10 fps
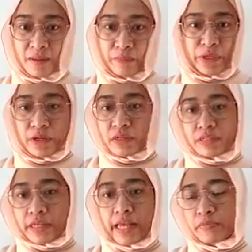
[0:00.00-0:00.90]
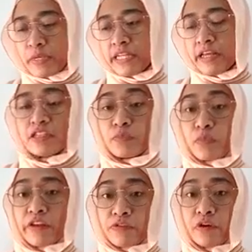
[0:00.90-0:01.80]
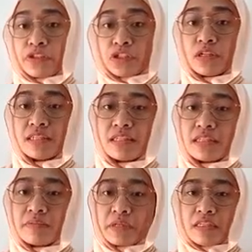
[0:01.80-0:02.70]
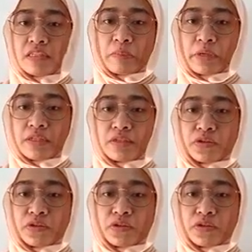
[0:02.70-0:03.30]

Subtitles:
because especially at this point for the shortlisted participants,